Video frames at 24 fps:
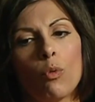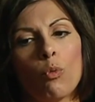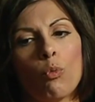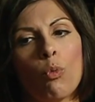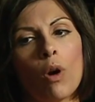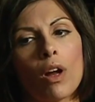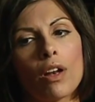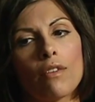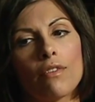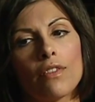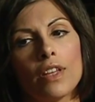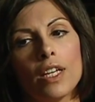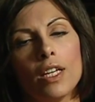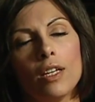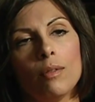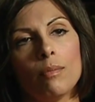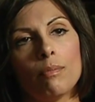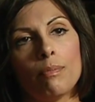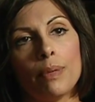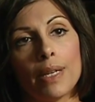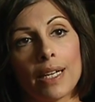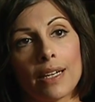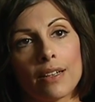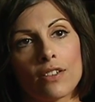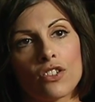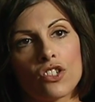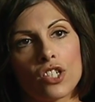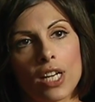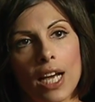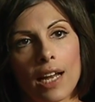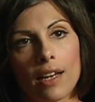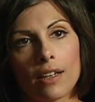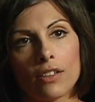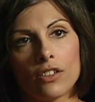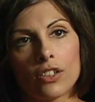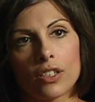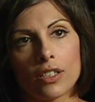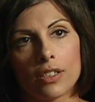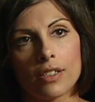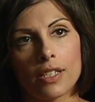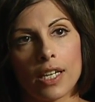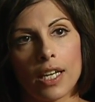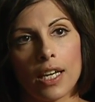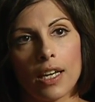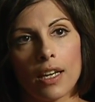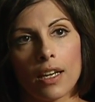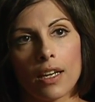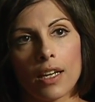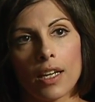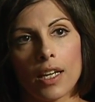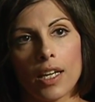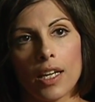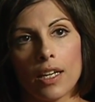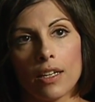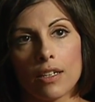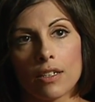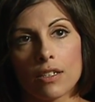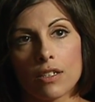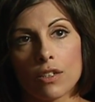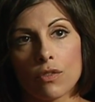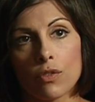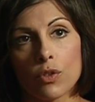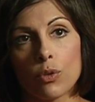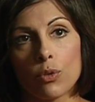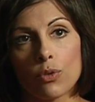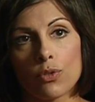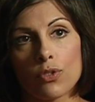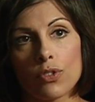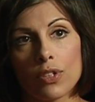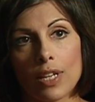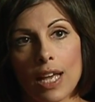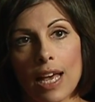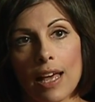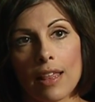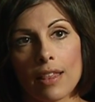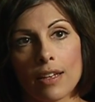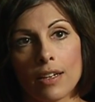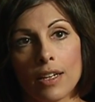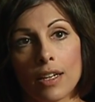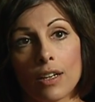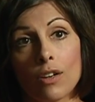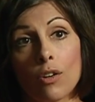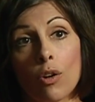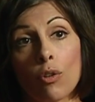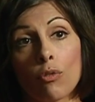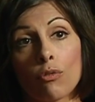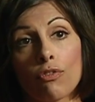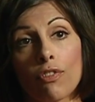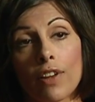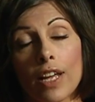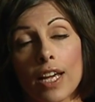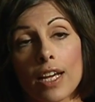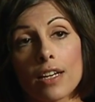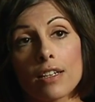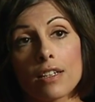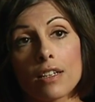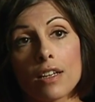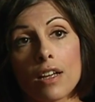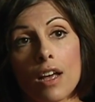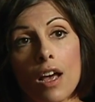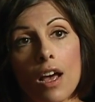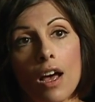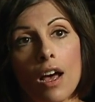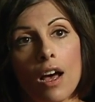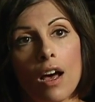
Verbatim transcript: One of the biggest challenges here is, of course, ethnic conflict.